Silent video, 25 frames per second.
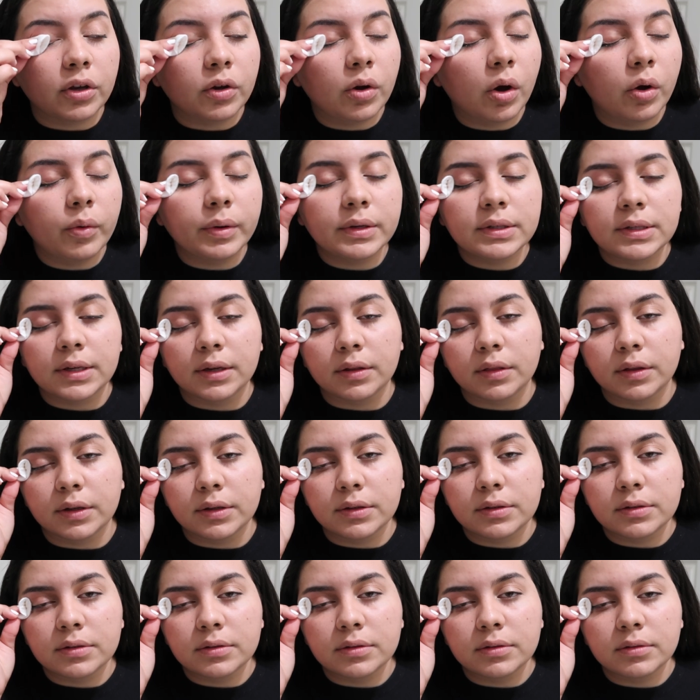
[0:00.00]
always hear
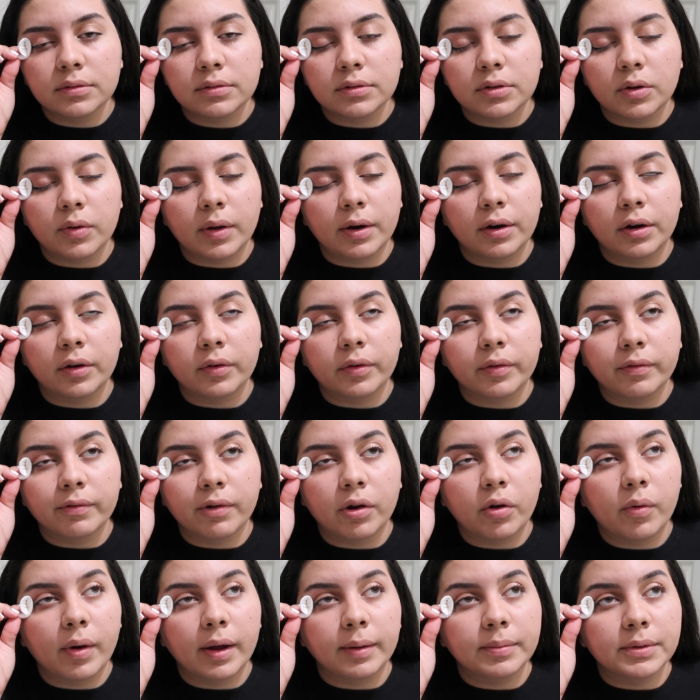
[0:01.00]
this, so I don't even
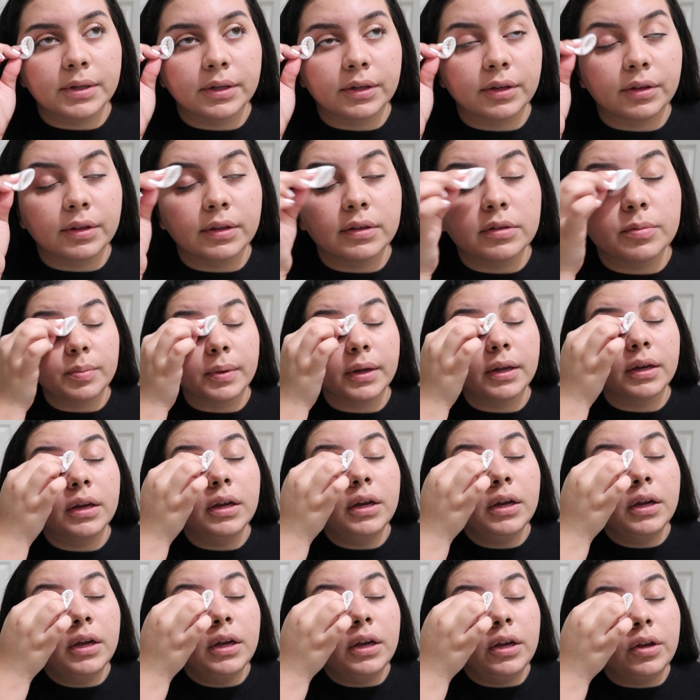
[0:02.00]
know why I'm telling you this, but
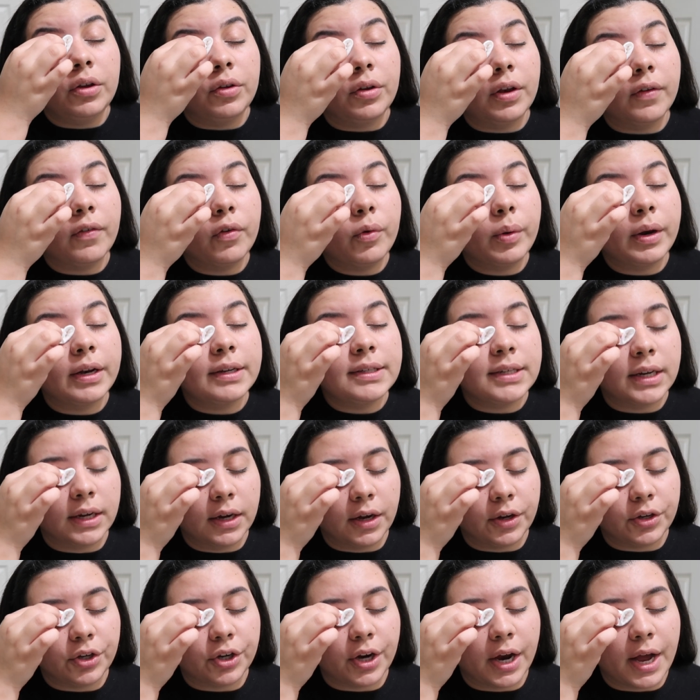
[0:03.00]
you never want to tug
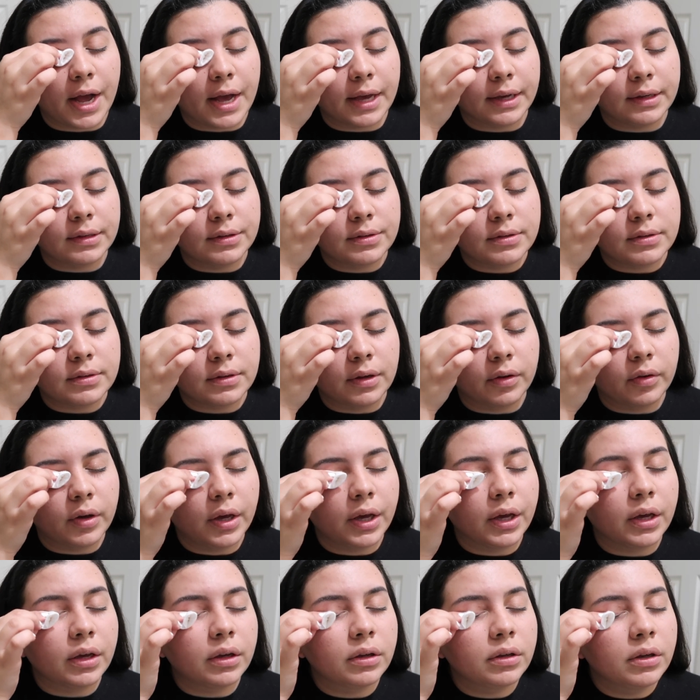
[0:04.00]
on your eyes,
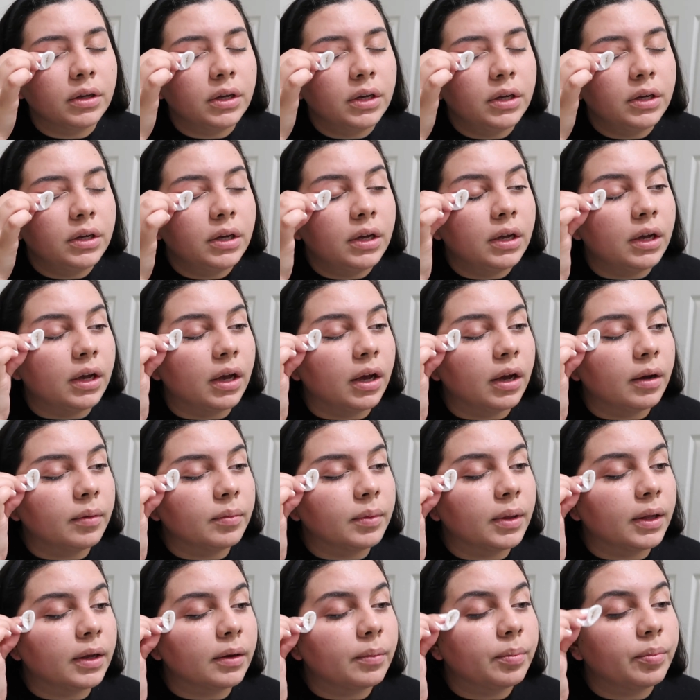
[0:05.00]
okay? I'm
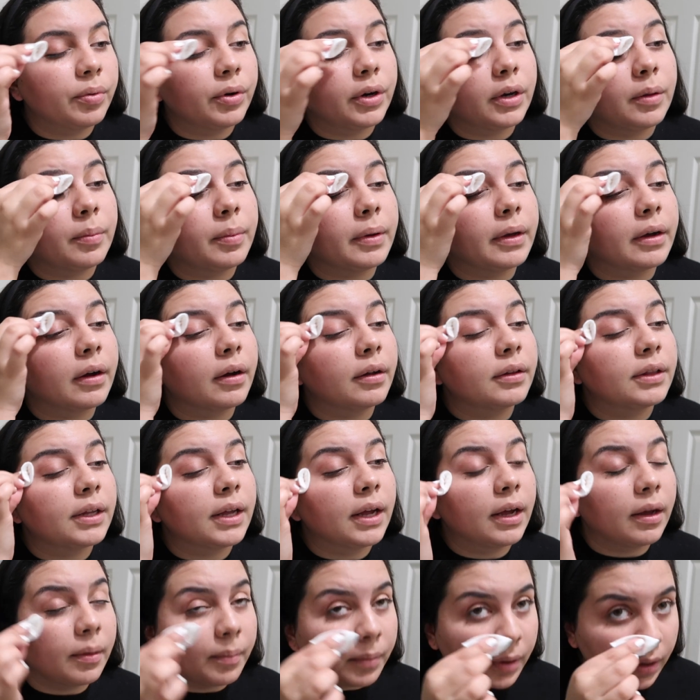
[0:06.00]
like pretty big on
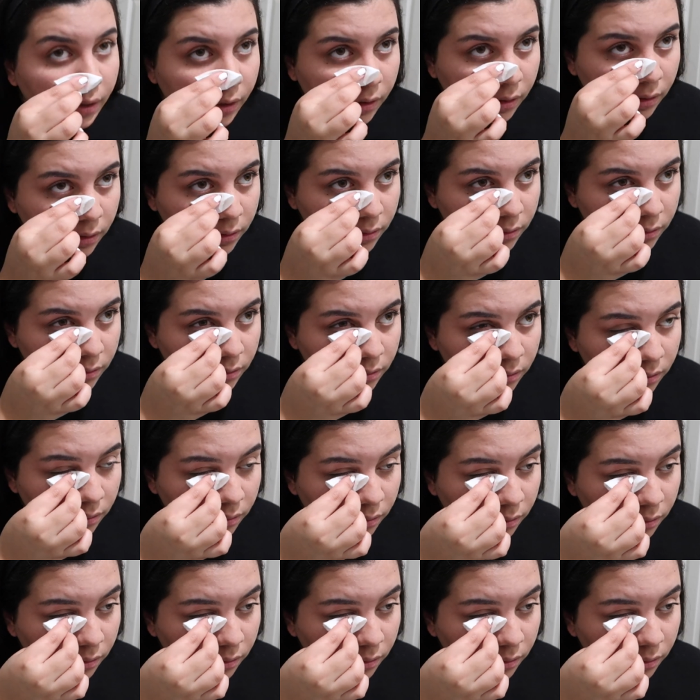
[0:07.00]
that because